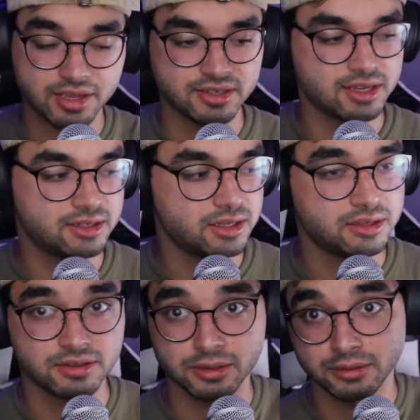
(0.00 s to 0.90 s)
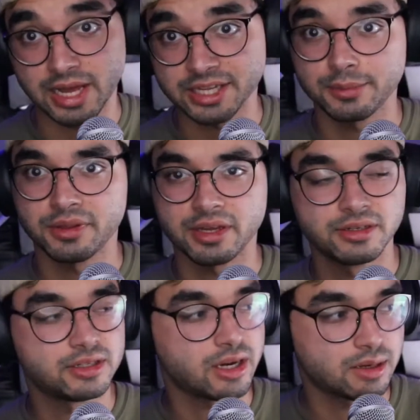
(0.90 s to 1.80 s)
S S Ds. So last month I
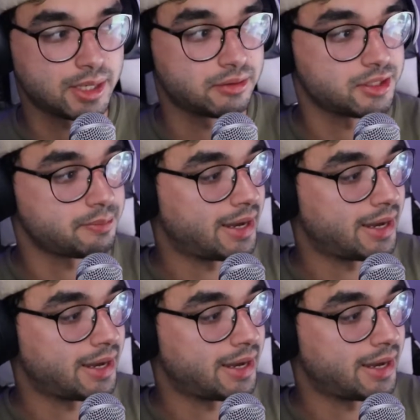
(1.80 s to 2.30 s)
did talk about this